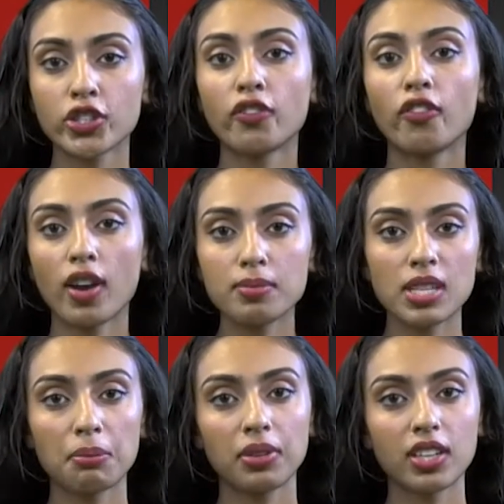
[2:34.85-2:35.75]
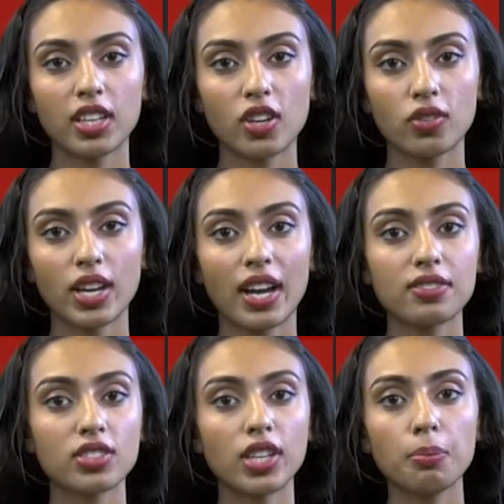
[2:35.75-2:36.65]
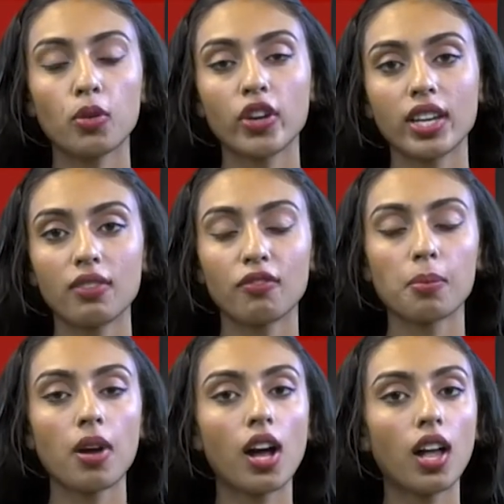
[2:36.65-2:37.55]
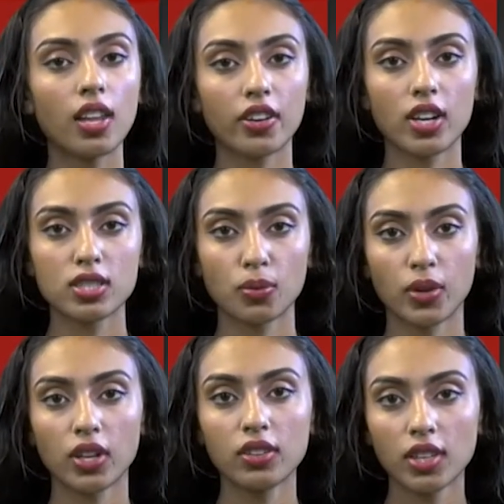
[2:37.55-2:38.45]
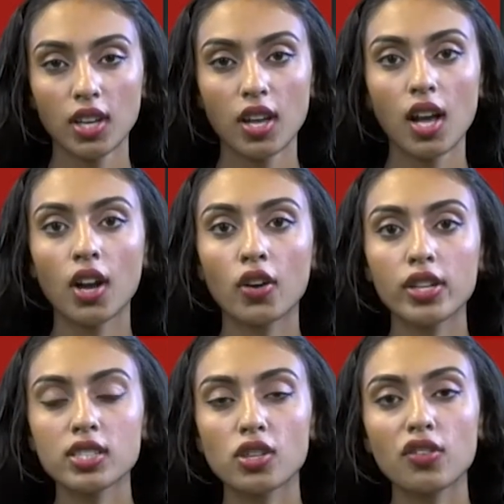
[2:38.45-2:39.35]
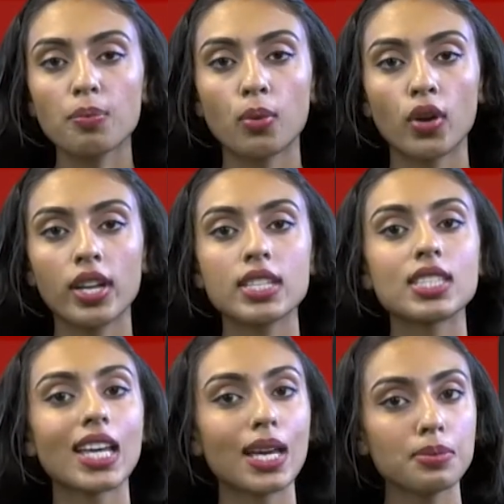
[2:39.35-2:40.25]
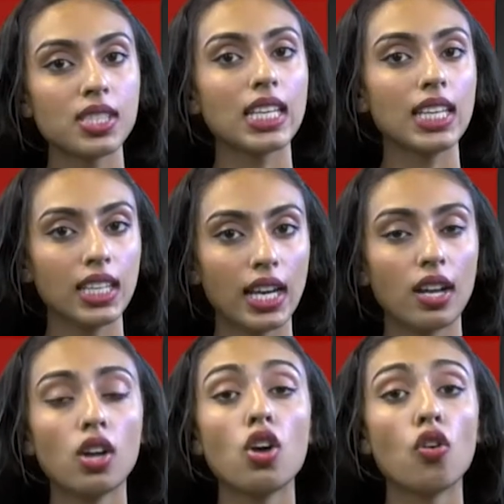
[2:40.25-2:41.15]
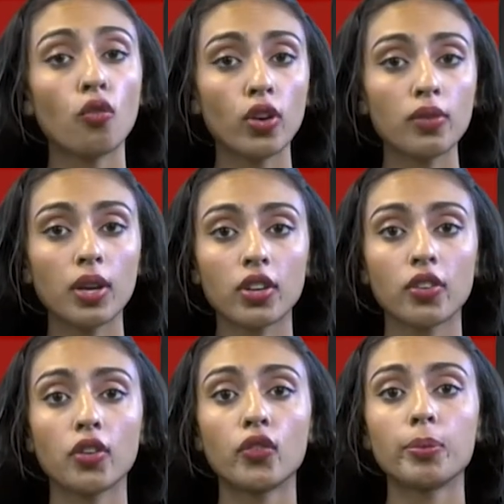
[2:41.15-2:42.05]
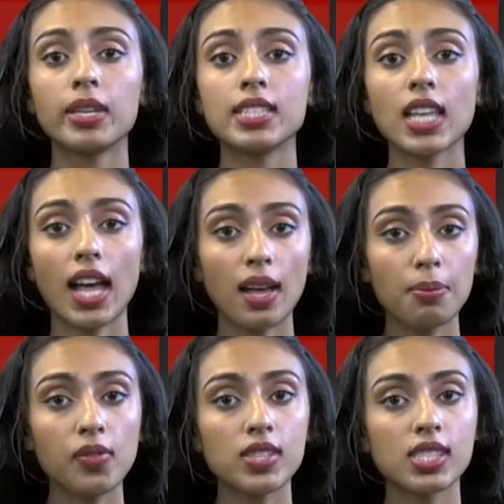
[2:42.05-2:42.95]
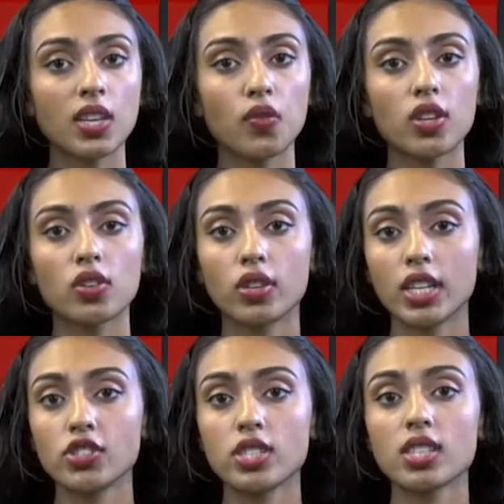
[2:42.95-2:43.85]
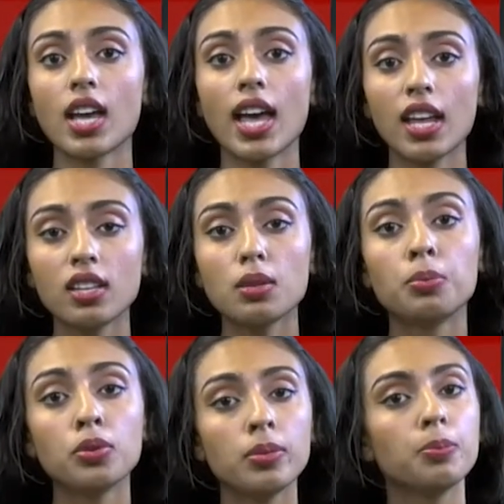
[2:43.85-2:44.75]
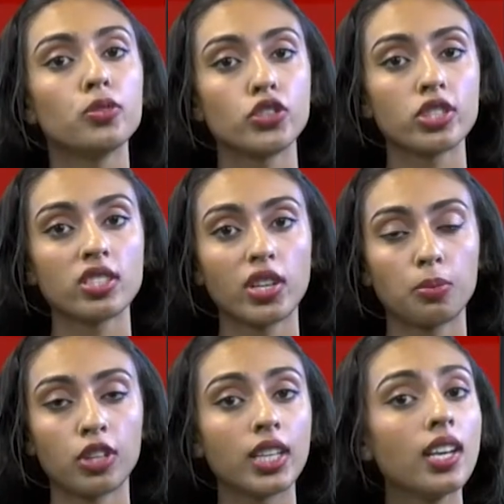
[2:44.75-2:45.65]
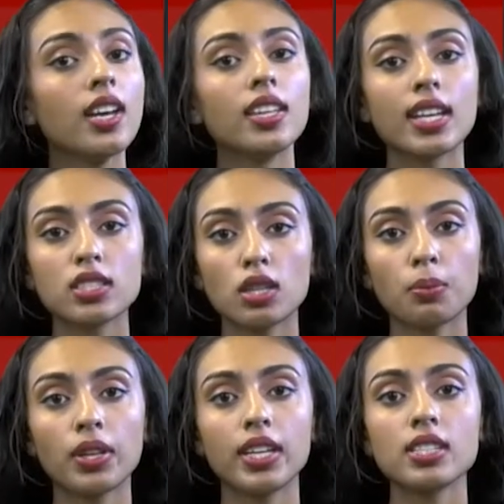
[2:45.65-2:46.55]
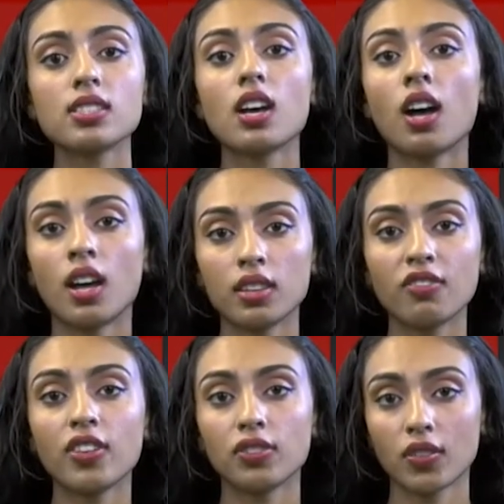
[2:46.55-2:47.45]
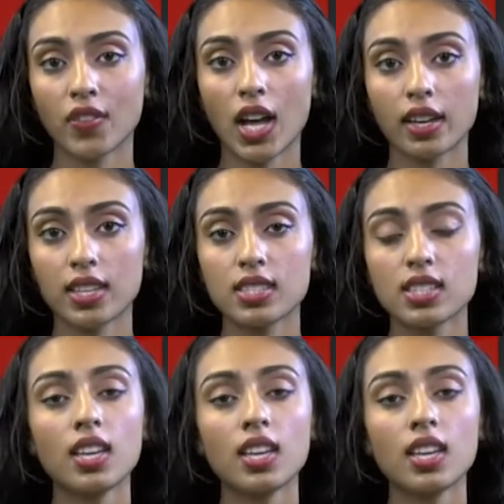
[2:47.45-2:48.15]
of Ram Temple in Ayodhya have started pouring in from all across the world. According to a report in Times of India, 41 crore rupees have been received in donations ahead of the Bhumi Pujan ceremony that took place on the 5th of August.